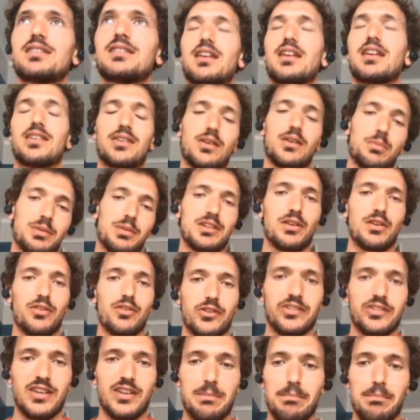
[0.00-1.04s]
takes a bit
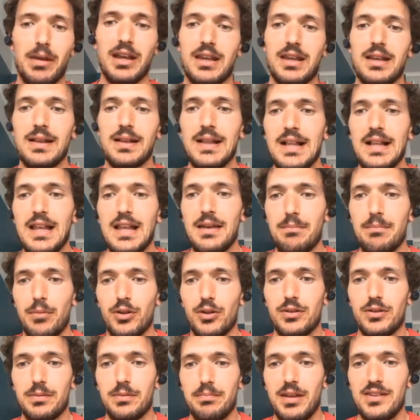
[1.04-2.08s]
of a step back.
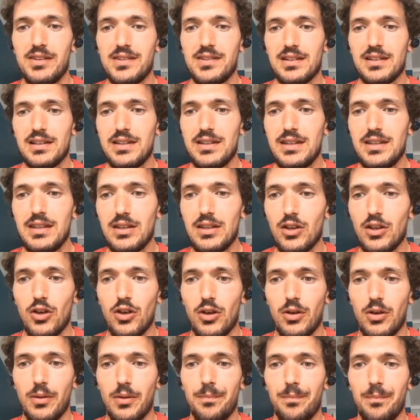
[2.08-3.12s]
But basically,
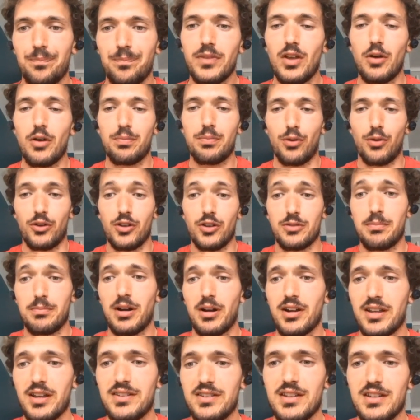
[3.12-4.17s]
a
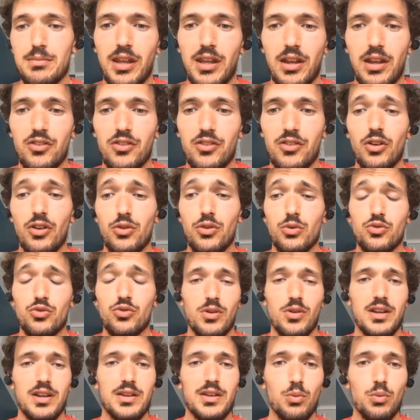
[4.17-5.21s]
product marketing manager
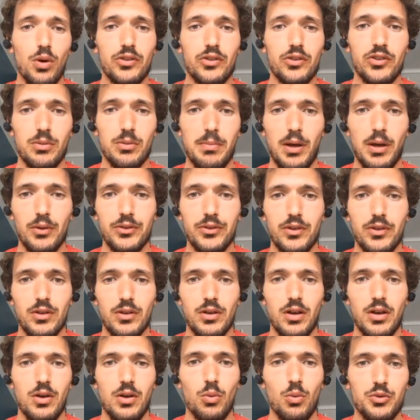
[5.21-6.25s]
usually works about
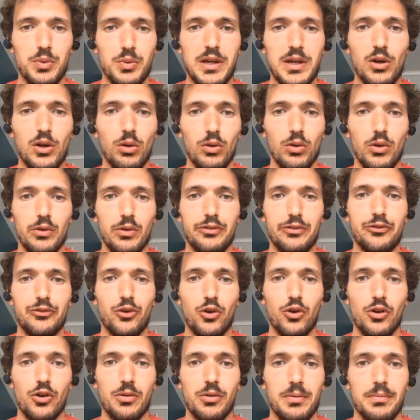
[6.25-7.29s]
what we call the
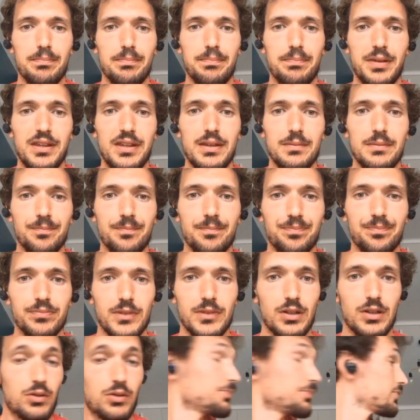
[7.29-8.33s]
4P.
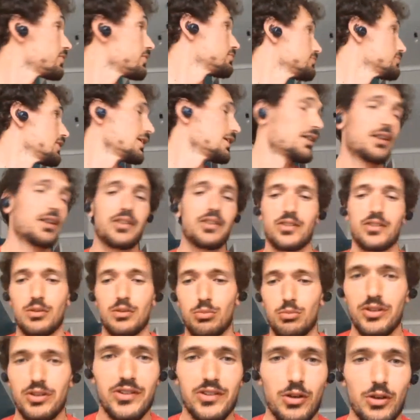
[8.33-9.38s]
Oops.
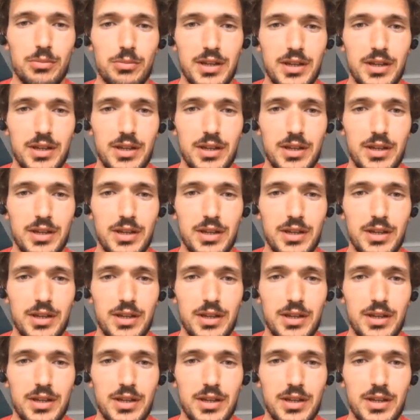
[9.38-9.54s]
Someone is